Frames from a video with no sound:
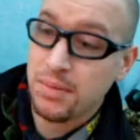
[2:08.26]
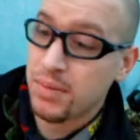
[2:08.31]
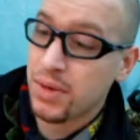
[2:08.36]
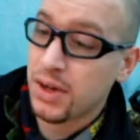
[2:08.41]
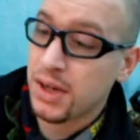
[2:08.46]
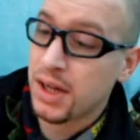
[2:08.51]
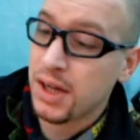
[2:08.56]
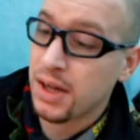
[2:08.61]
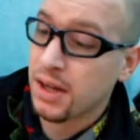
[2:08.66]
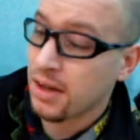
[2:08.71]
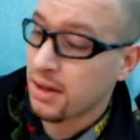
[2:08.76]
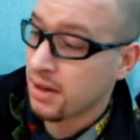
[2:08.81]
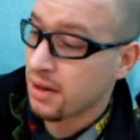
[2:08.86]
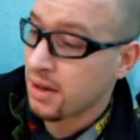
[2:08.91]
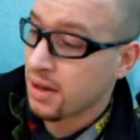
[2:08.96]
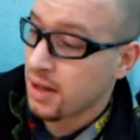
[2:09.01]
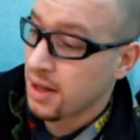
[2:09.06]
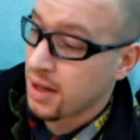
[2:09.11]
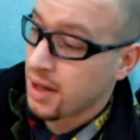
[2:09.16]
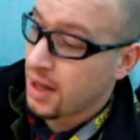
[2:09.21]
body,
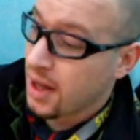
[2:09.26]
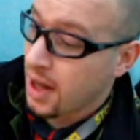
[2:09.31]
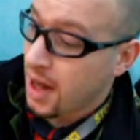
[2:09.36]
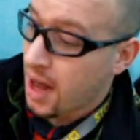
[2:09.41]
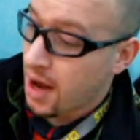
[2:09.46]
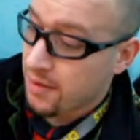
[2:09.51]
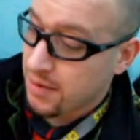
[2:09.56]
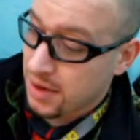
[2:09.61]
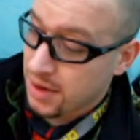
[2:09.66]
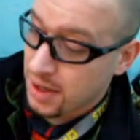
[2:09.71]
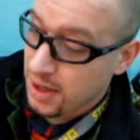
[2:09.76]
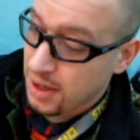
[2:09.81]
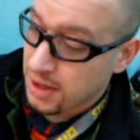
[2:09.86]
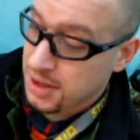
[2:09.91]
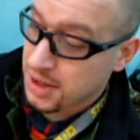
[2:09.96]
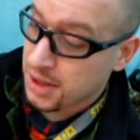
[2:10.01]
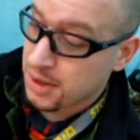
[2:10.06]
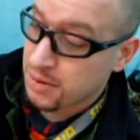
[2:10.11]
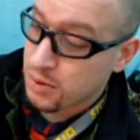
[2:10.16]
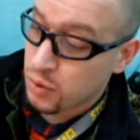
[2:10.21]
everything
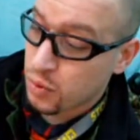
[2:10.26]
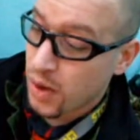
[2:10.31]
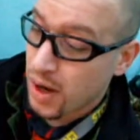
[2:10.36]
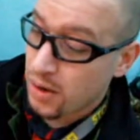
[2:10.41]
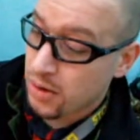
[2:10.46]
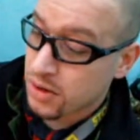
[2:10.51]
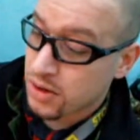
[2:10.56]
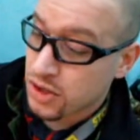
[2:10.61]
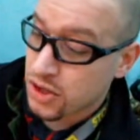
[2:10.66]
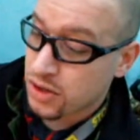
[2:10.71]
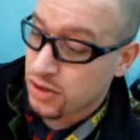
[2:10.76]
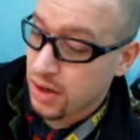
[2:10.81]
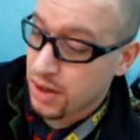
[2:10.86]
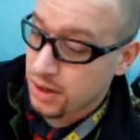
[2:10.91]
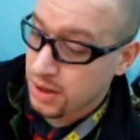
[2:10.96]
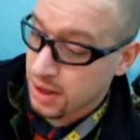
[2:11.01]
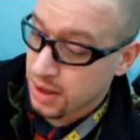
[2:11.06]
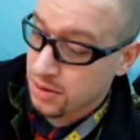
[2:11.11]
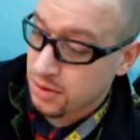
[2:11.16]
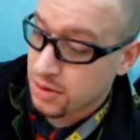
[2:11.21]
seems well
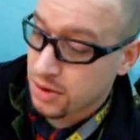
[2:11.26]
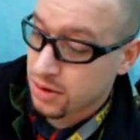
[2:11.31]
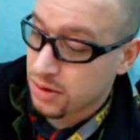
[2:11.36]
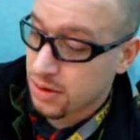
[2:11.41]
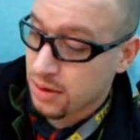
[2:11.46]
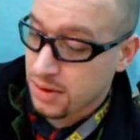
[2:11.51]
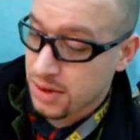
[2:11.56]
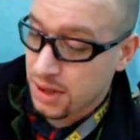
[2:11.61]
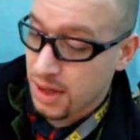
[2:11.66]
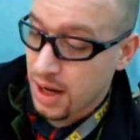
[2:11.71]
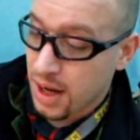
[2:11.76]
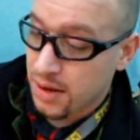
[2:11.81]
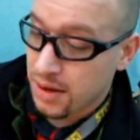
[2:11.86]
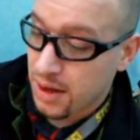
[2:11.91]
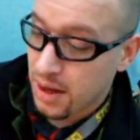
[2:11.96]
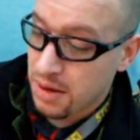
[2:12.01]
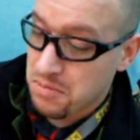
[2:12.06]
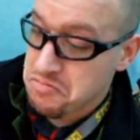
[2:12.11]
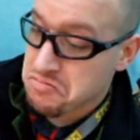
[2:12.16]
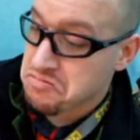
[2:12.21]
constructed all screwed together
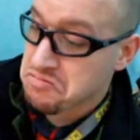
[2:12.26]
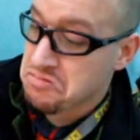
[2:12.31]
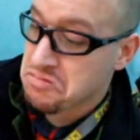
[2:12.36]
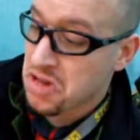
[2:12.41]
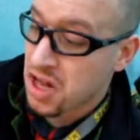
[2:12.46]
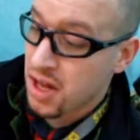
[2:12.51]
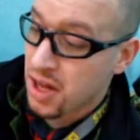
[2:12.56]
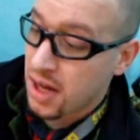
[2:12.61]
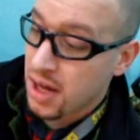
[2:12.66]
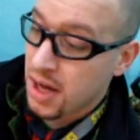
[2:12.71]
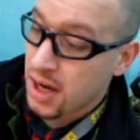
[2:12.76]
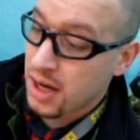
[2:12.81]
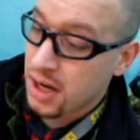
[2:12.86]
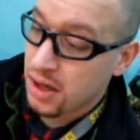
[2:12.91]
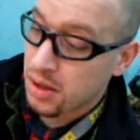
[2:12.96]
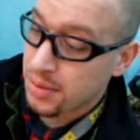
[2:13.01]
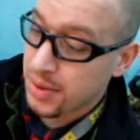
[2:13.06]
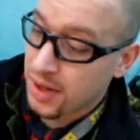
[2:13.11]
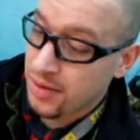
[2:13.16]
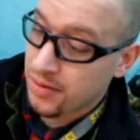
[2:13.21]
a little
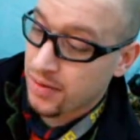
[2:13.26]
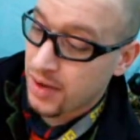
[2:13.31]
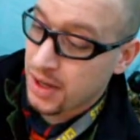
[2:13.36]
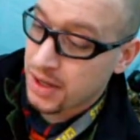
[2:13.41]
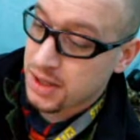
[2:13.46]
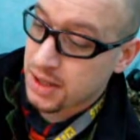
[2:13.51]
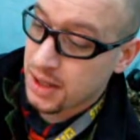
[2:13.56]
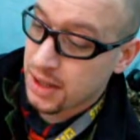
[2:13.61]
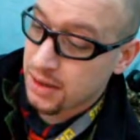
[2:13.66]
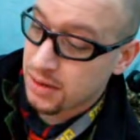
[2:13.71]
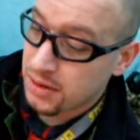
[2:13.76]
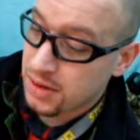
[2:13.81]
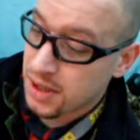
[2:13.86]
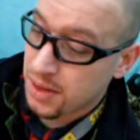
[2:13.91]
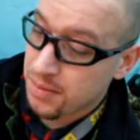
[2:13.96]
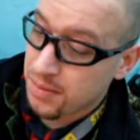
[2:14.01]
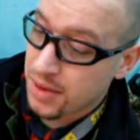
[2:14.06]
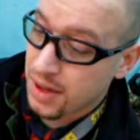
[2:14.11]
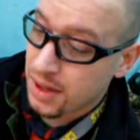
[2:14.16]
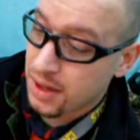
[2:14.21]
bit of Vaseline or
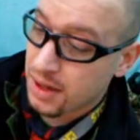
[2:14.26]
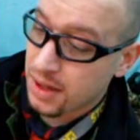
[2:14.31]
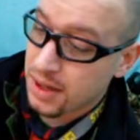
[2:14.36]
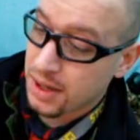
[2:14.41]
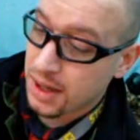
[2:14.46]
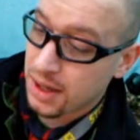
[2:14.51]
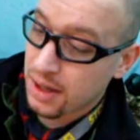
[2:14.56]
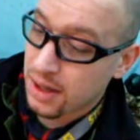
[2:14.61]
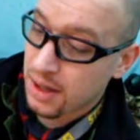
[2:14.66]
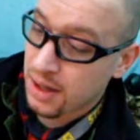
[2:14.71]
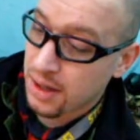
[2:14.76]
something I think